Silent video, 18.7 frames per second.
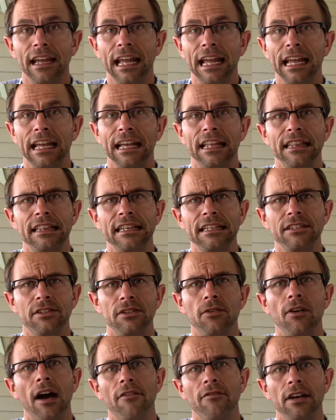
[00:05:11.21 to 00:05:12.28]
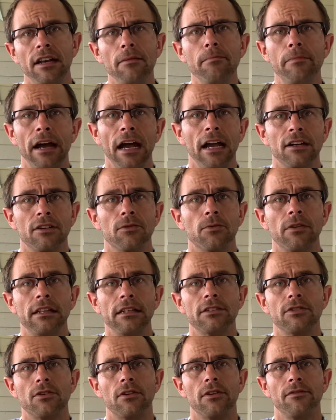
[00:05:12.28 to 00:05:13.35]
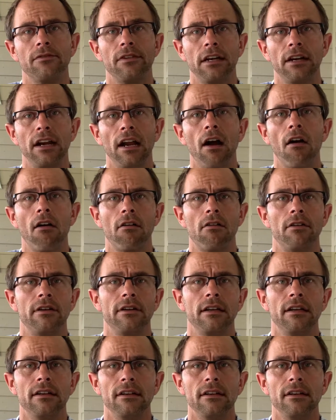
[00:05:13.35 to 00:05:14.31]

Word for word: And they do have an impact with these sort of very hard